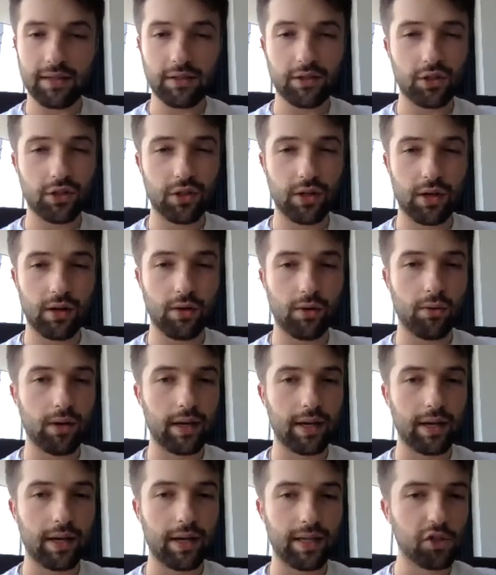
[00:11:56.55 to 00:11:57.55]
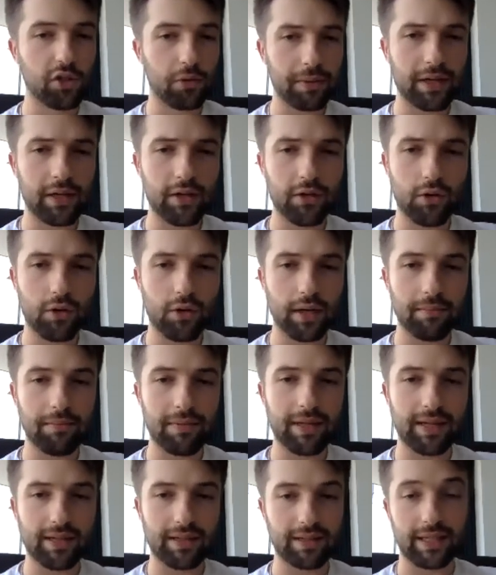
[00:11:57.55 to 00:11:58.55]
So it's a little bit annoying
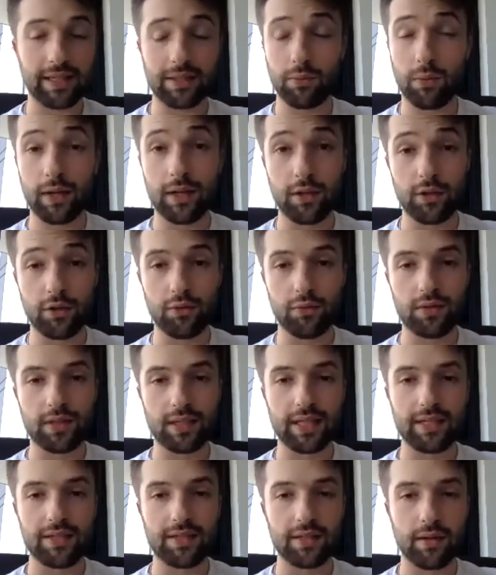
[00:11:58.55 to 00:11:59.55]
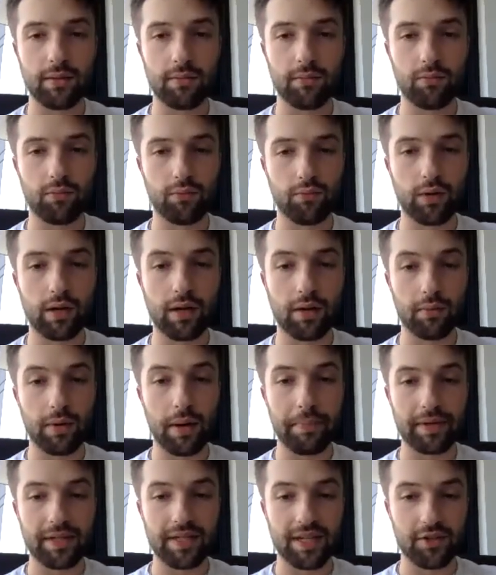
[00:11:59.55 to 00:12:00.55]
because that's why you do see some
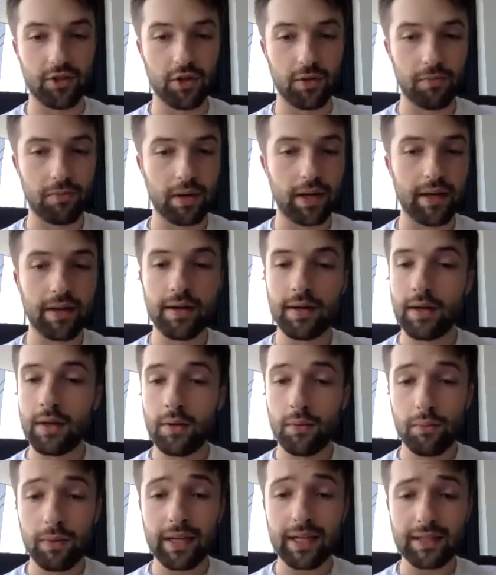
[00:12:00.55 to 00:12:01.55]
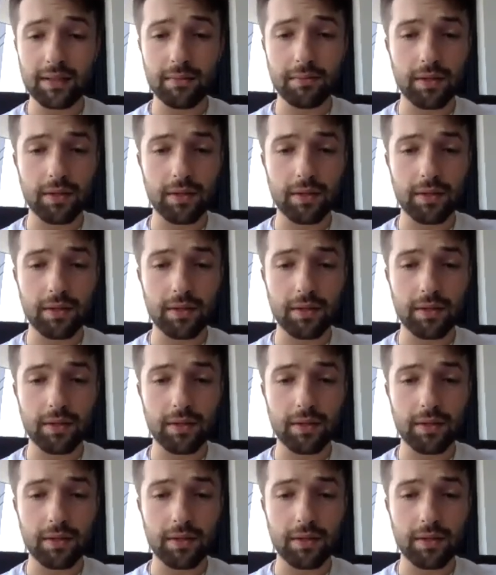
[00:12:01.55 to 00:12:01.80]
repetition, but we get some